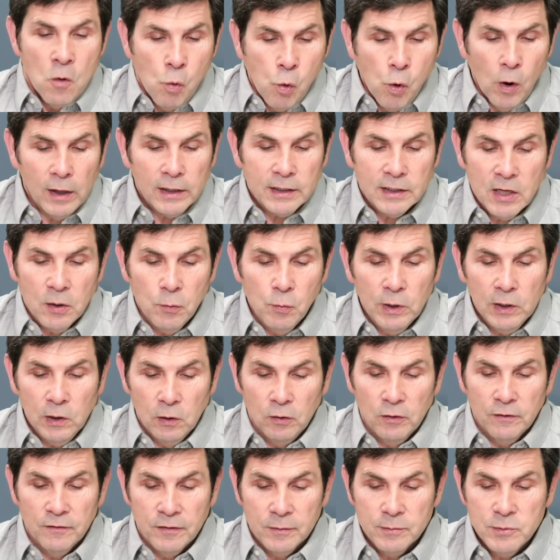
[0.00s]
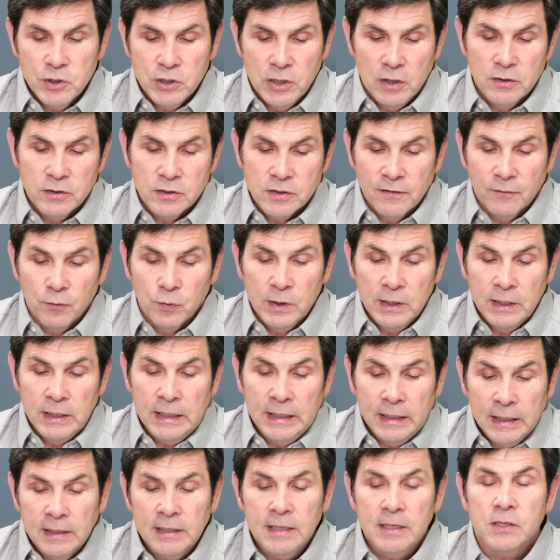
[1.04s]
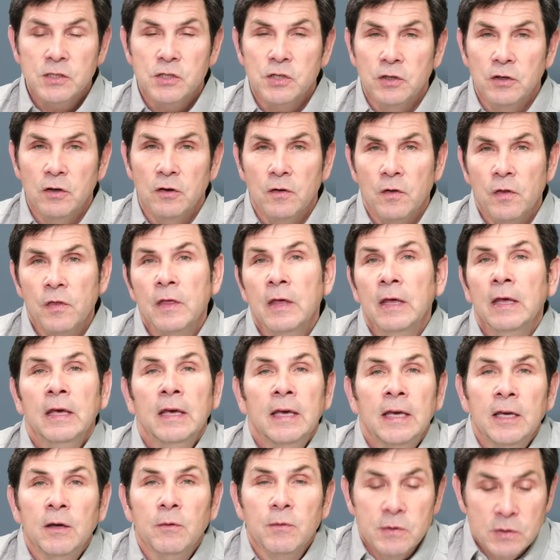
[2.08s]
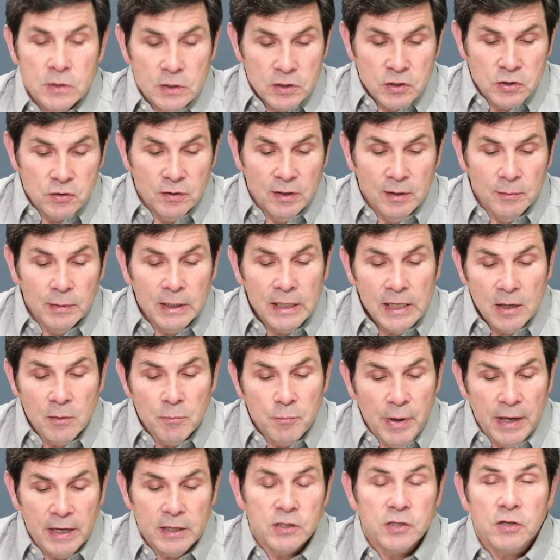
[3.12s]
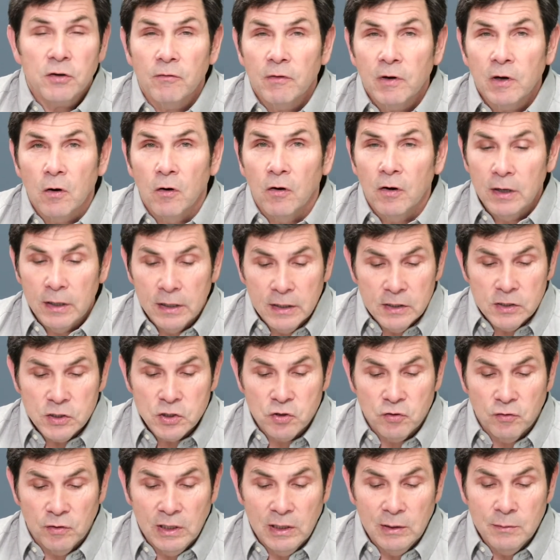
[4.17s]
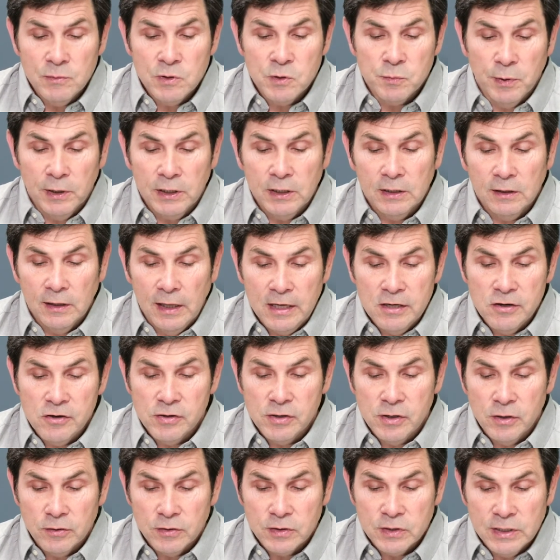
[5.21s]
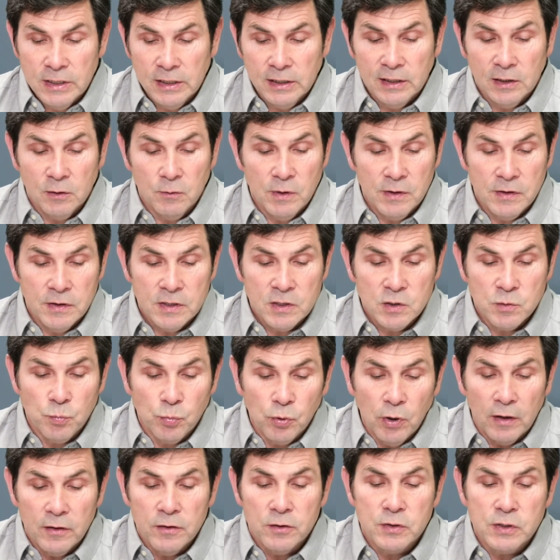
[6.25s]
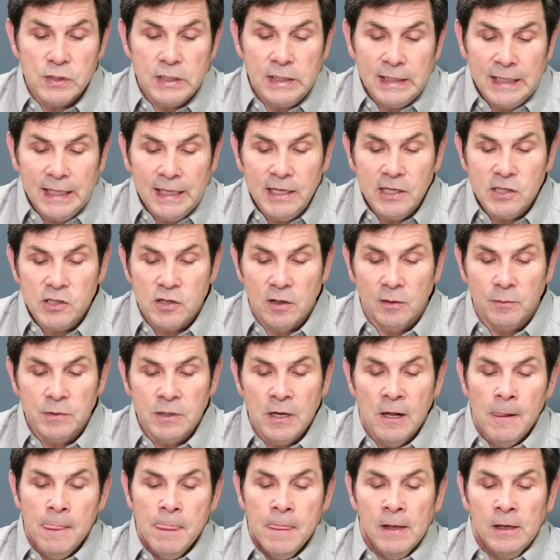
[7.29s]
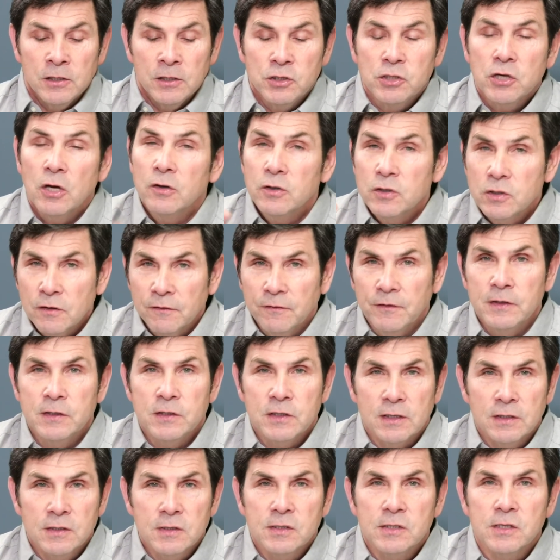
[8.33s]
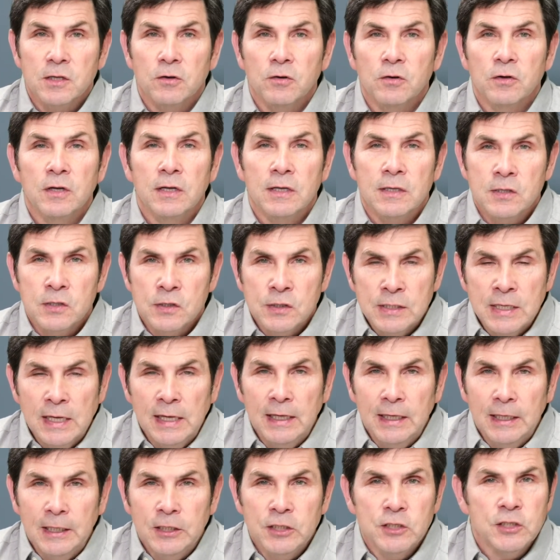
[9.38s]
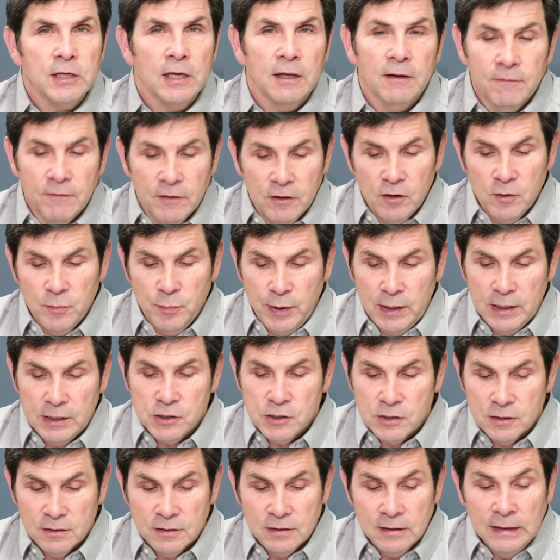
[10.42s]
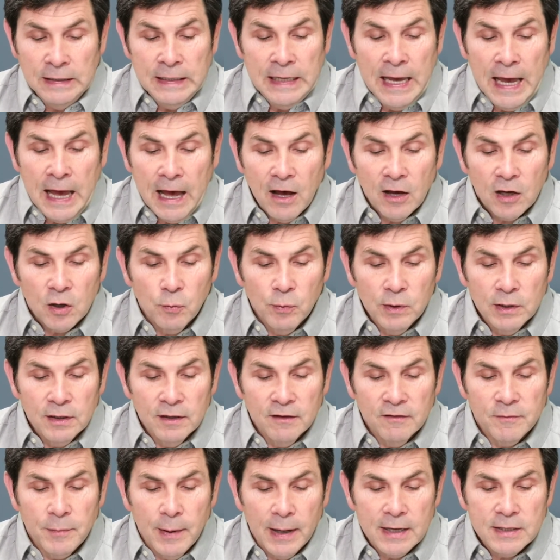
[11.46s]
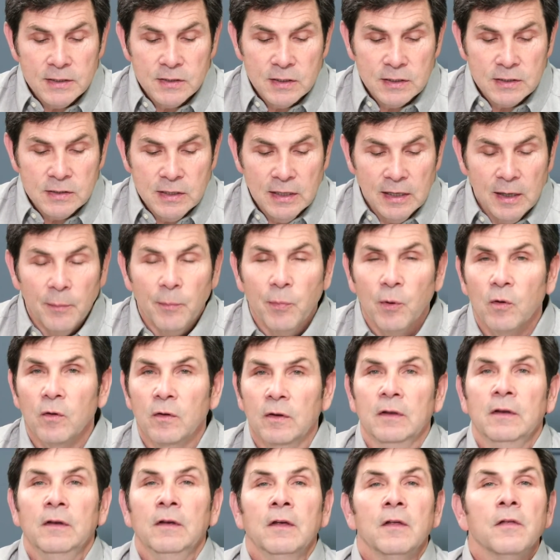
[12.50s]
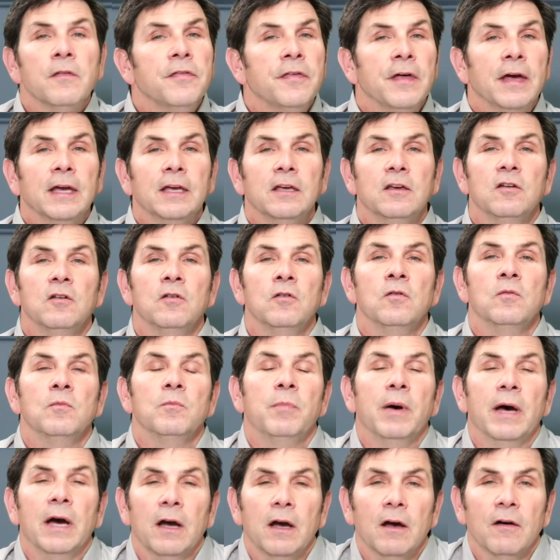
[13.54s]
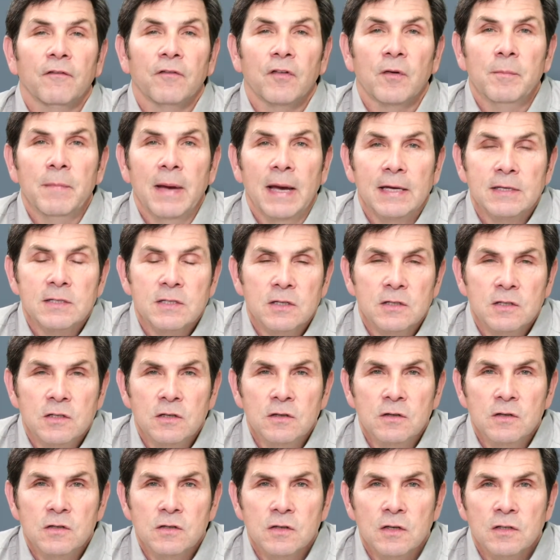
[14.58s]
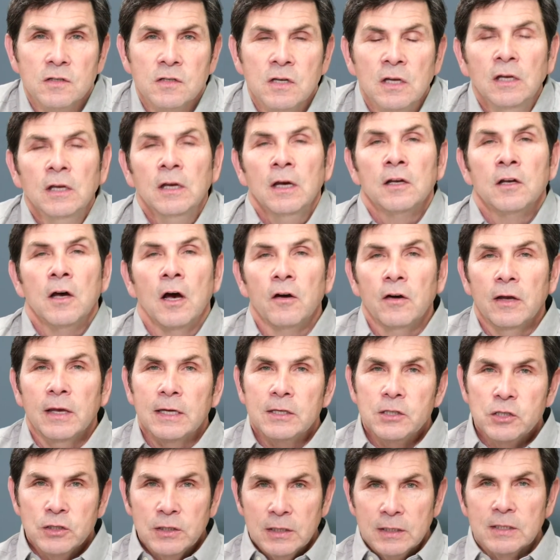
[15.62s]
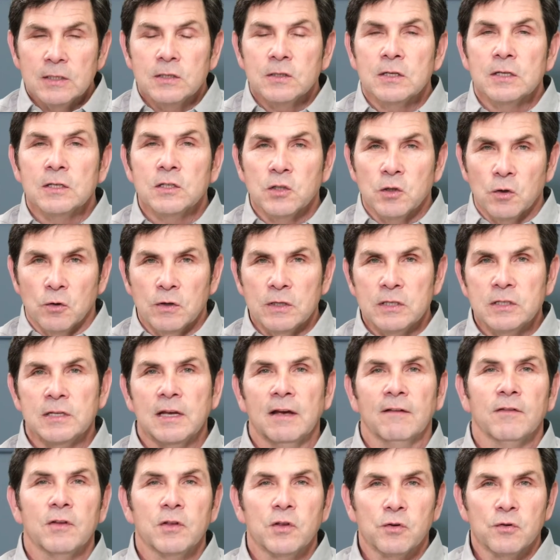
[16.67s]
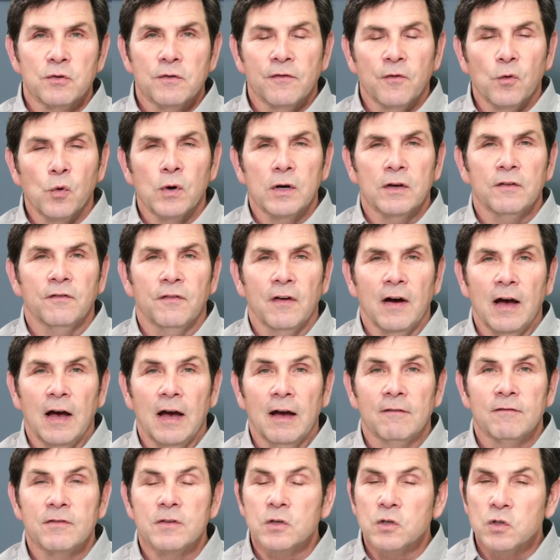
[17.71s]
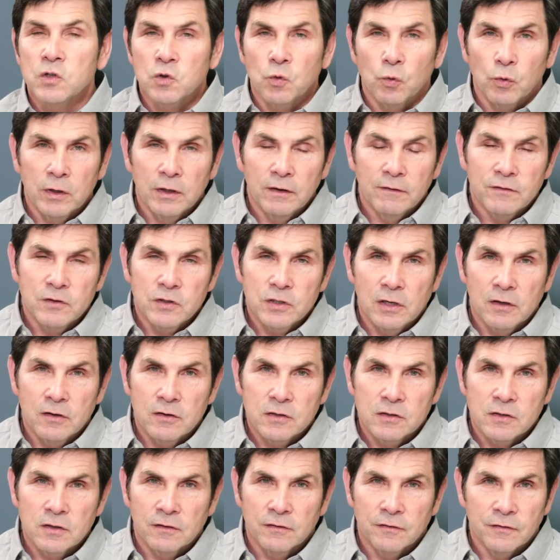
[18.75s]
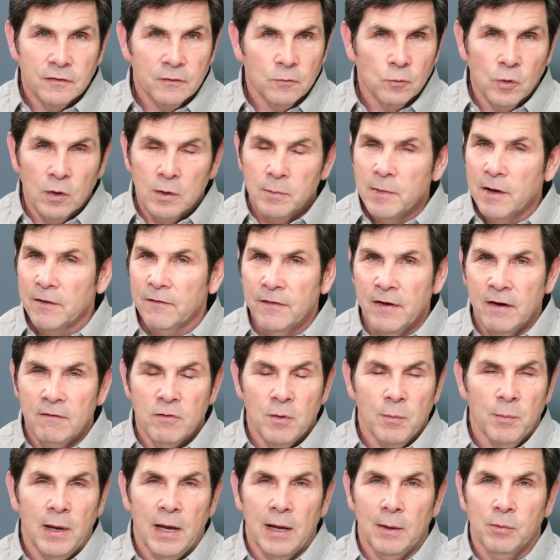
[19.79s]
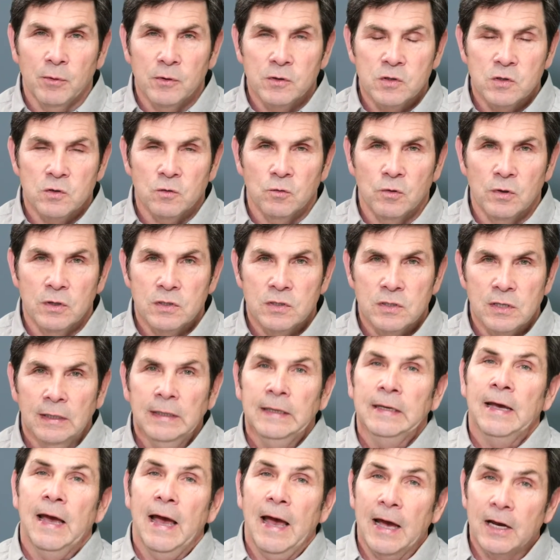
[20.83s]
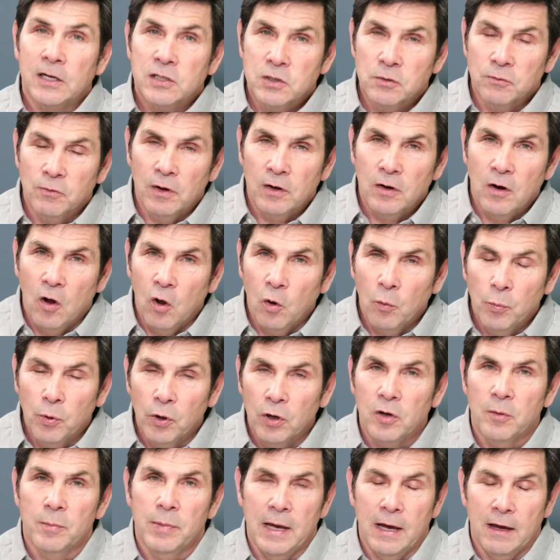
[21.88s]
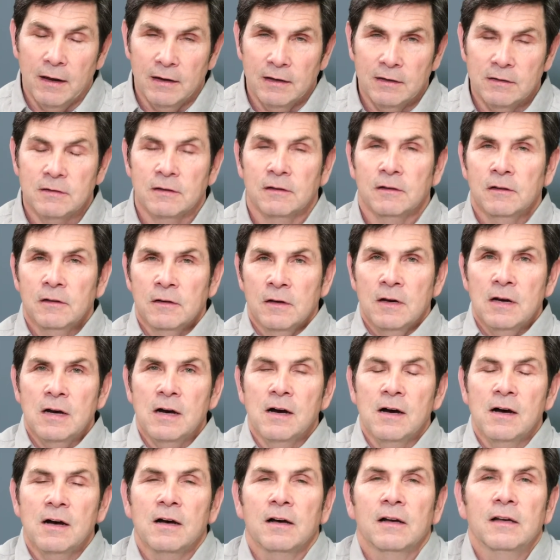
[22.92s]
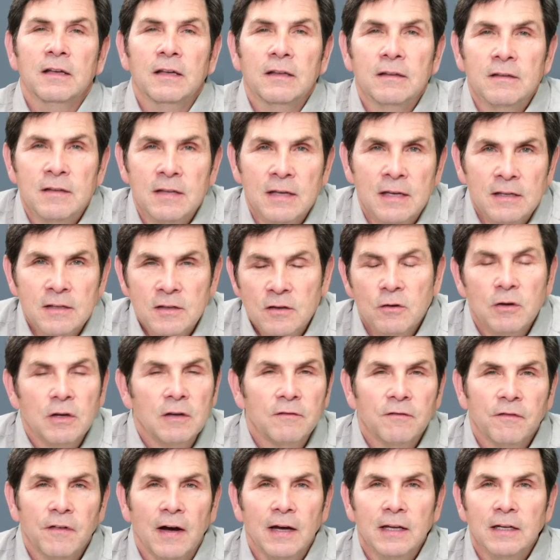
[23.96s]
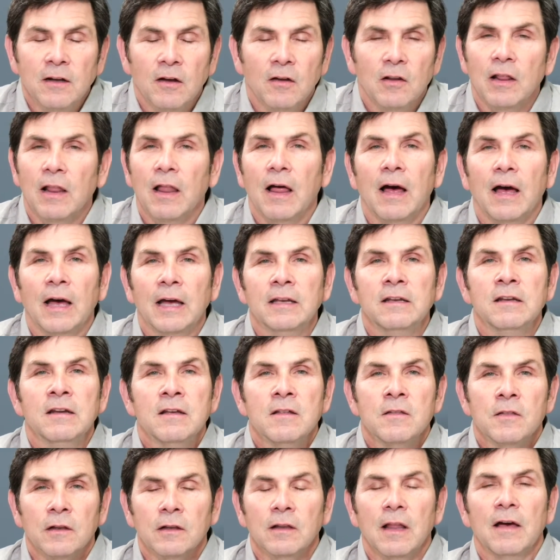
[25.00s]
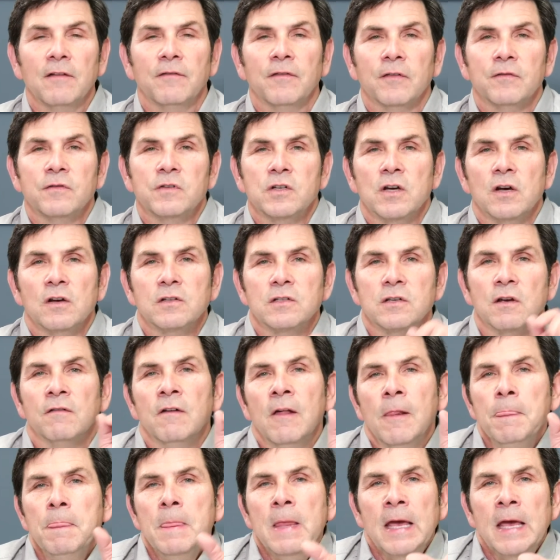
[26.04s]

What can we learn from Joseph when in his youth he was extremely impatient regarding his dreams, but in later years dealing with his brothers in Egypt, Joseph is considered a sage and very patient. How can we live by his example? Thank you, Becca from Massachusetts. Okay, Genesis 37 through 45, the story of Joseph, one of my favorite Bible stories. Actually wrote a whole book about it that you can find online, The Life of Joseph.